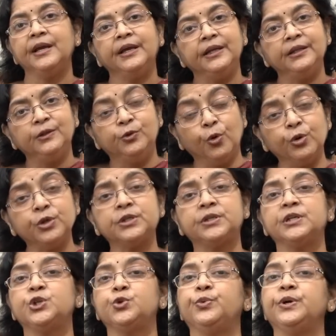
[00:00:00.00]
in those
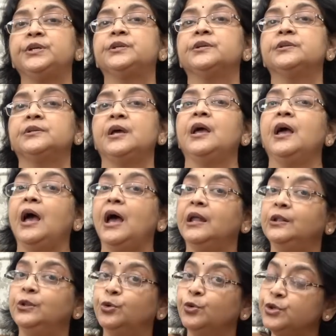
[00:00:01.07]
situations
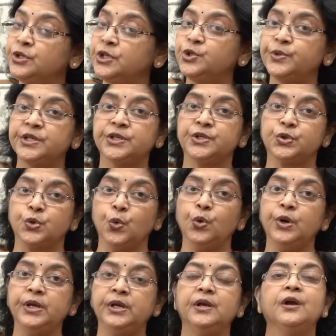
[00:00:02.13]
and those situations
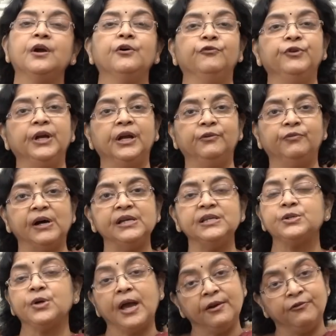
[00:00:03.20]
only, we
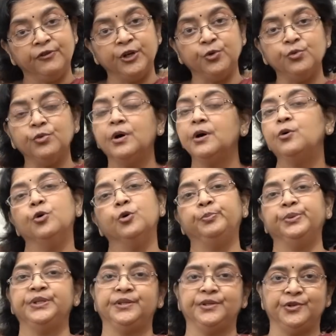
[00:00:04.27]
advise and we do
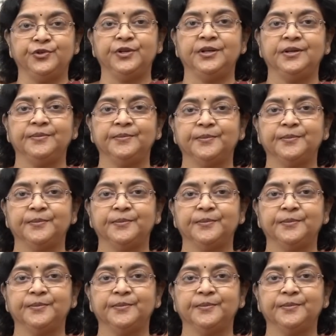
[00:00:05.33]
open surgery.